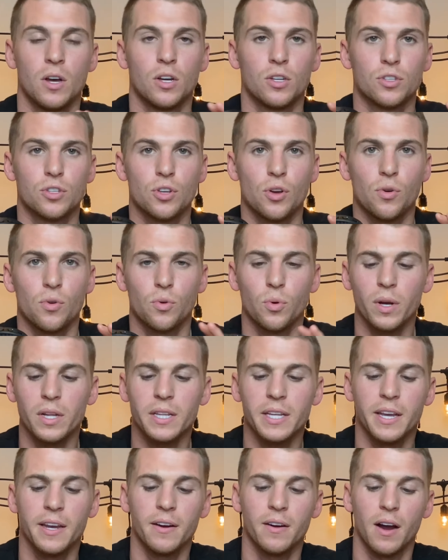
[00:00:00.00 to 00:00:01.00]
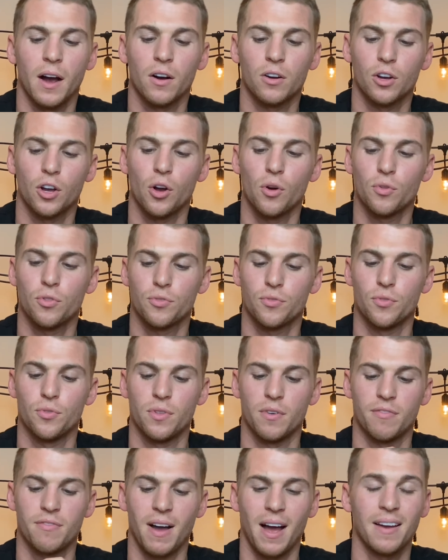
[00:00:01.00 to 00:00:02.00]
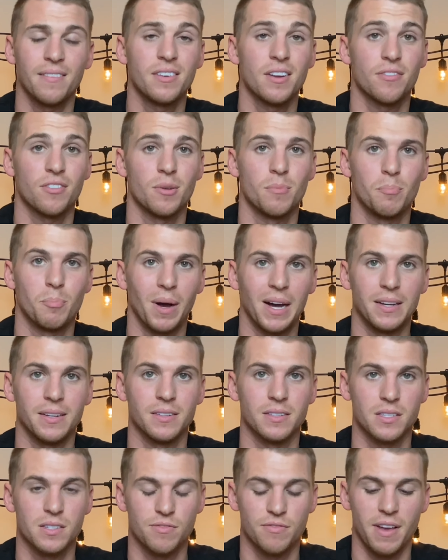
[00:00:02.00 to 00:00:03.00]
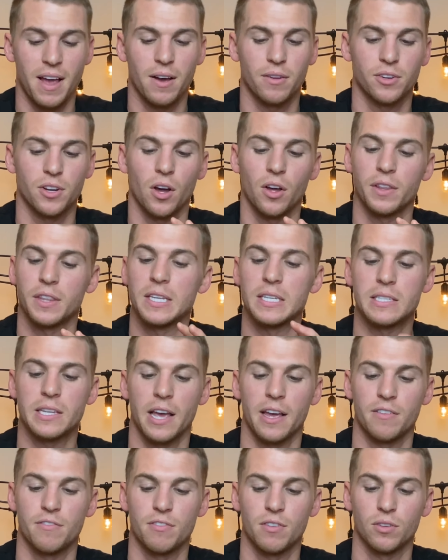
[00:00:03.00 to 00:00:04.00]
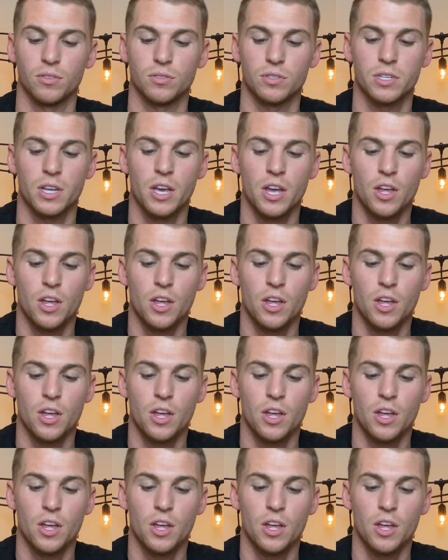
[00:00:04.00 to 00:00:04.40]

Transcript: So quickly here, I'll go through the 5 different buttons found on these headphones.